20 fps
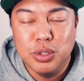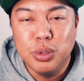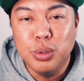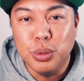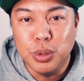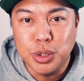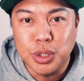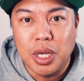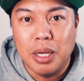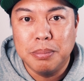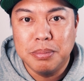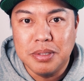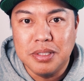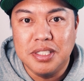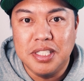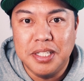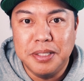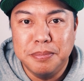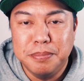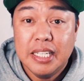a cool shop to
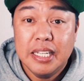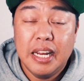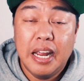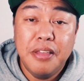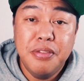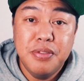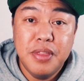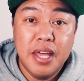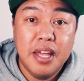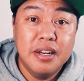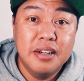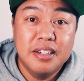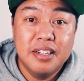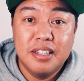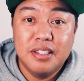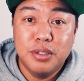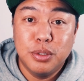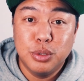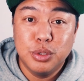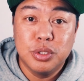see. And then
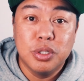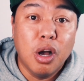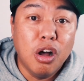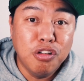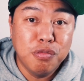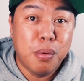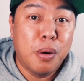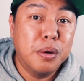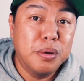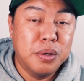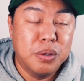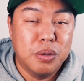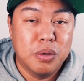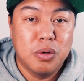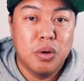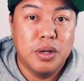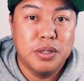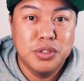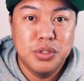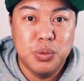there's Golf Partner
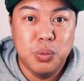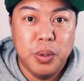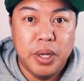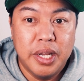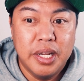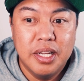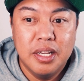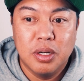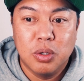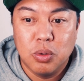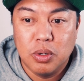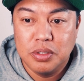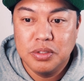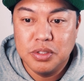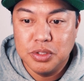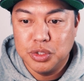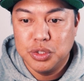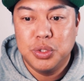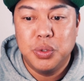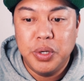across
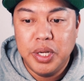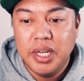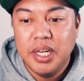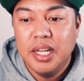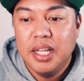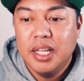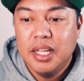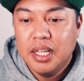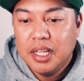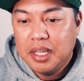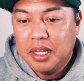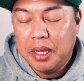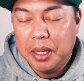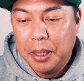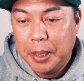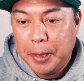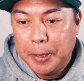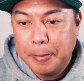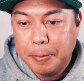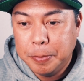the street.
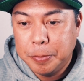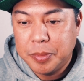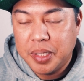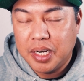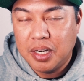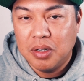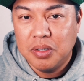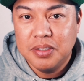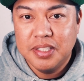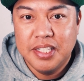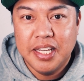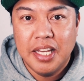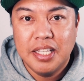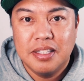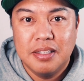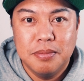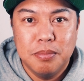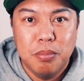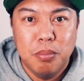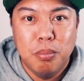And I'll
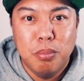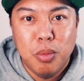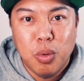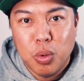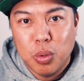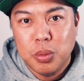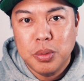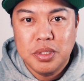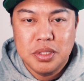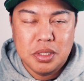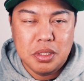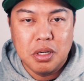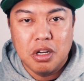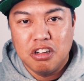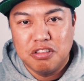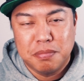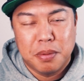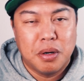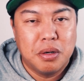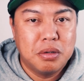get more into
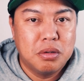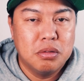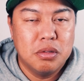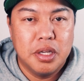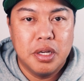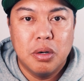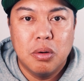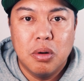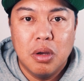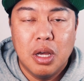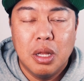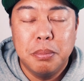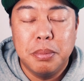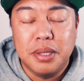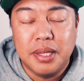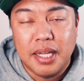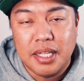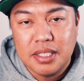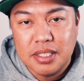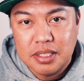Golf Partner later on,
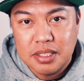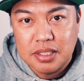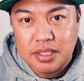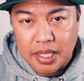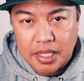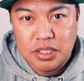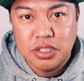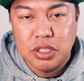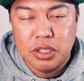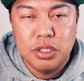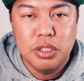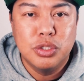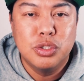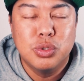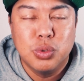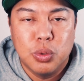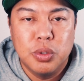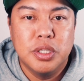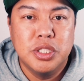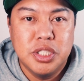but that's a good
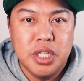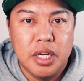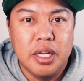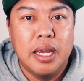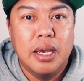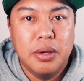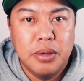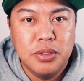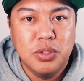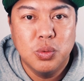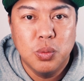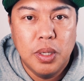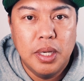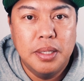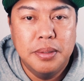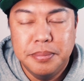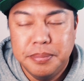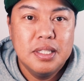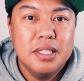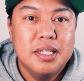store to check out as
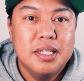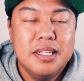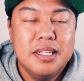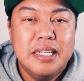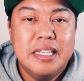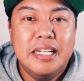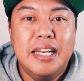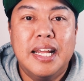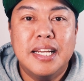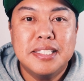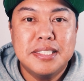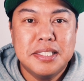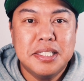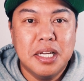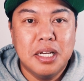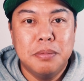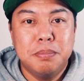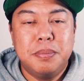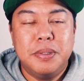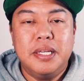well. Next
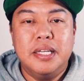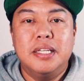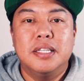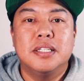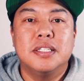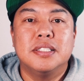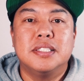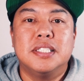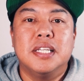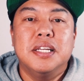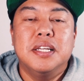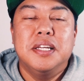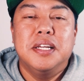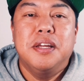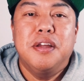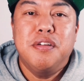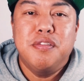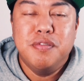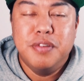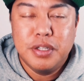up is
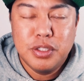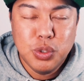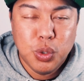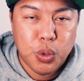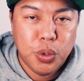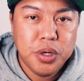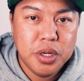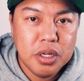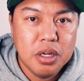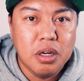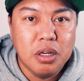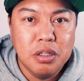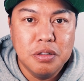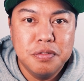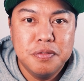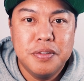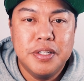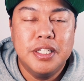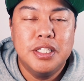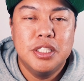Victoria
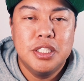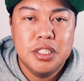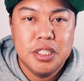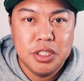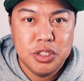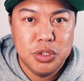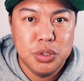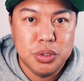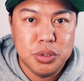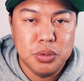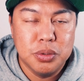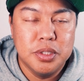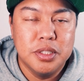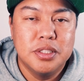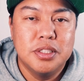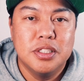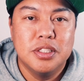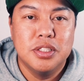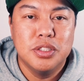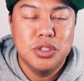Golf in Shinjuku.
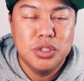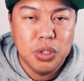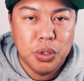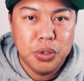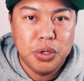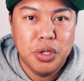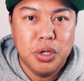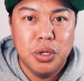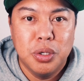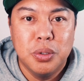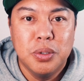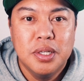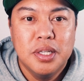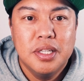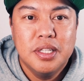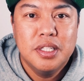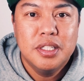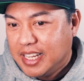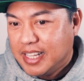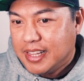This is in Tokyo.
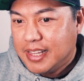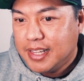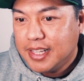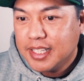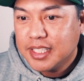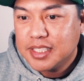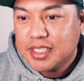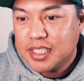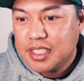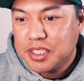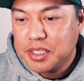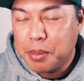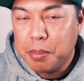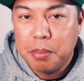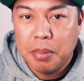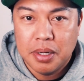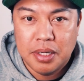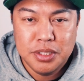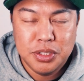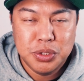This is a
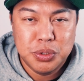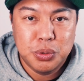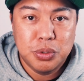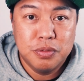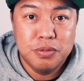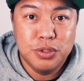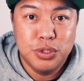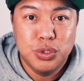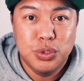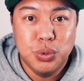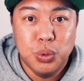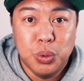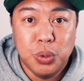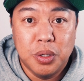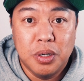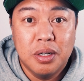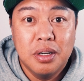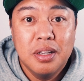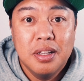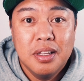monster of a
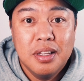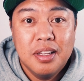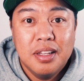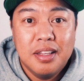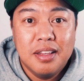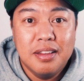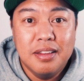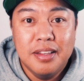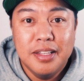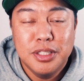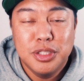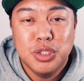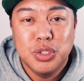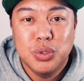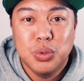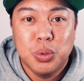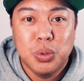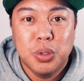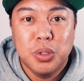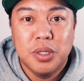store. This
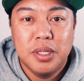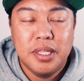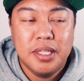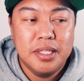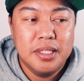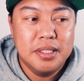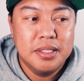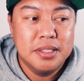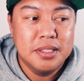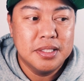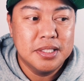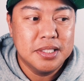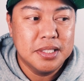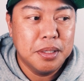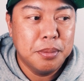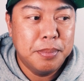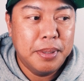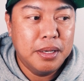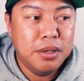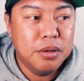store is
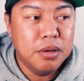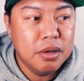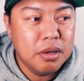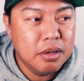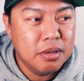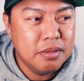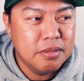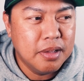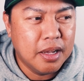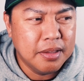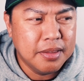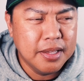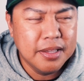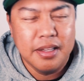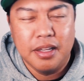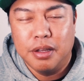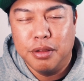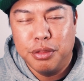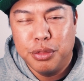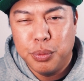about, I think,
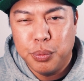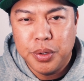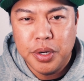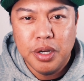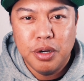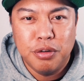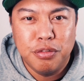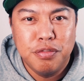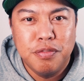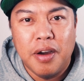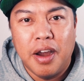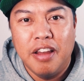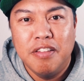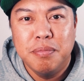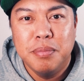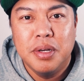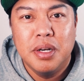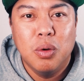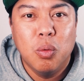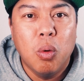like a 3 or 5
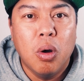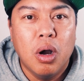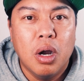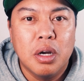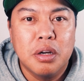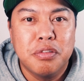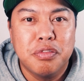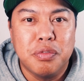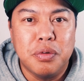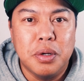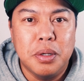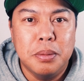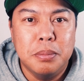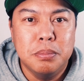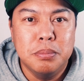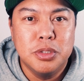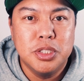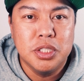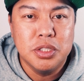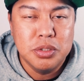minute walk
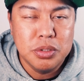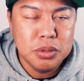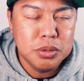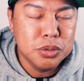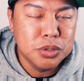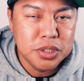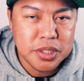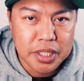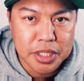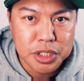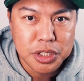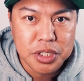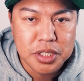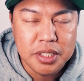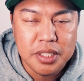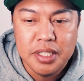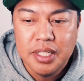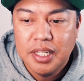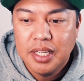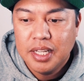from Shinjuku
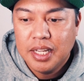Station,